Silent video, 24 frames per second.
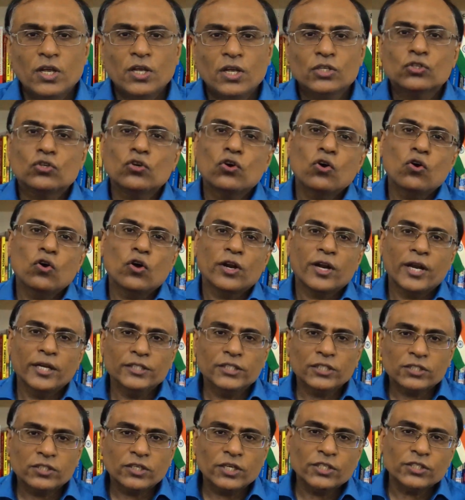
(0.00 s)
So
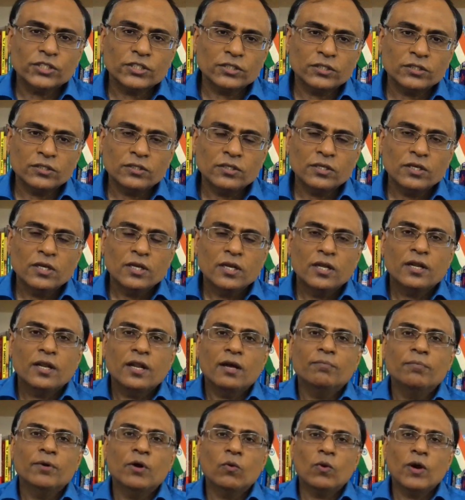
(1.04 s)
registration,
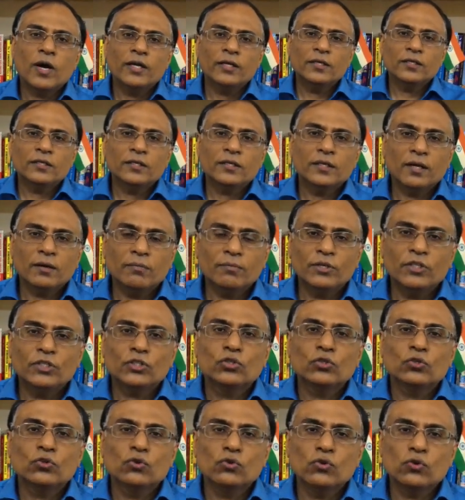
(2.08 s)
number one,
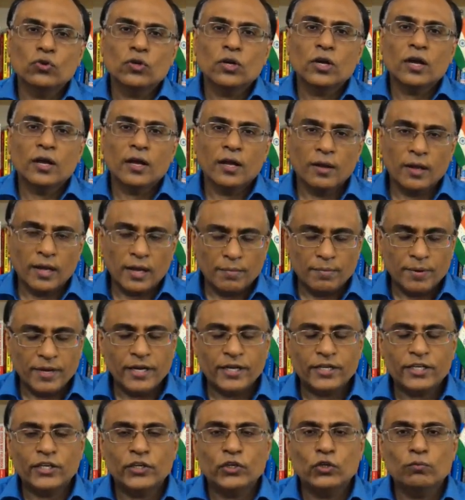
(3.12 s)
number two,
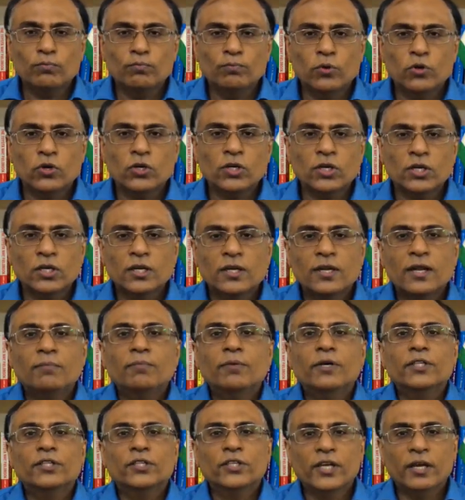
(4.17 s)
ability to book,
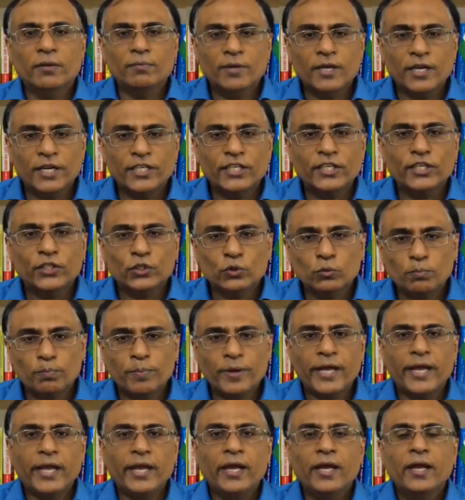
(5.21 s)
number three, ability to
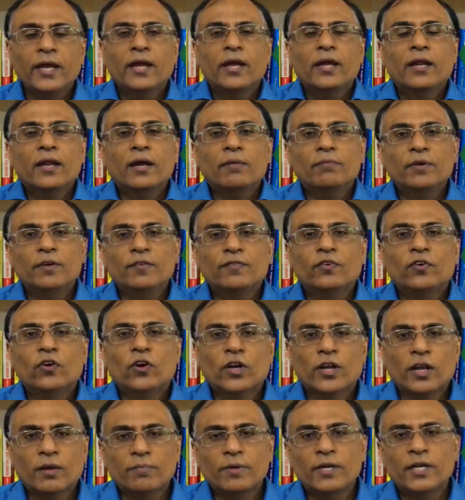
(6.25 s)
pay, number
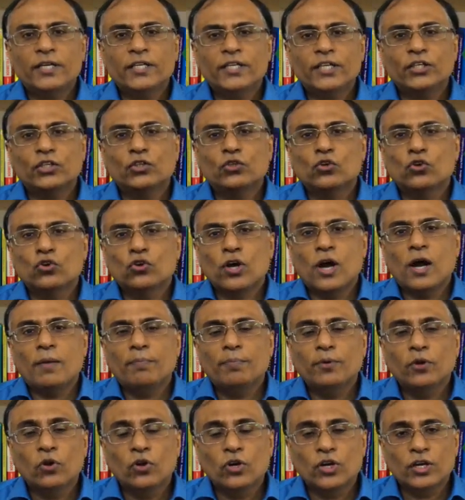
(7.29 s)
four, ability to
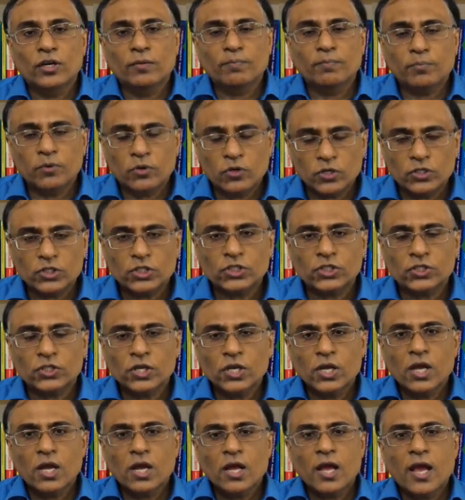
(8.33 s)
upload reports,
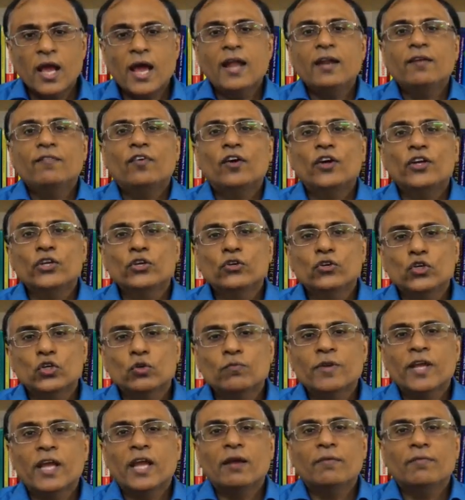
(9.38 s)
and for you
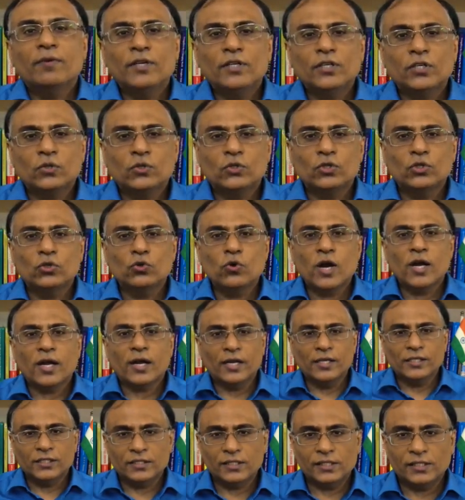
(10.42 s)
to be able to do a
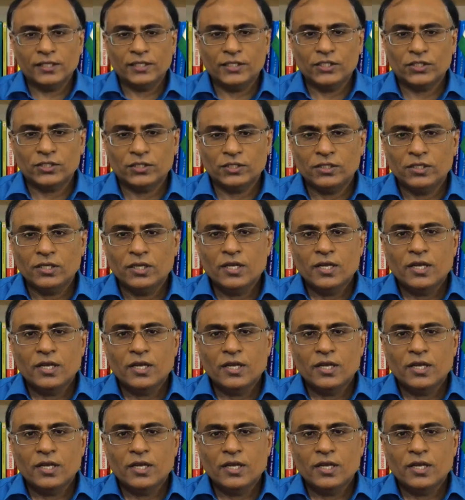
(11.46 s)
consultation.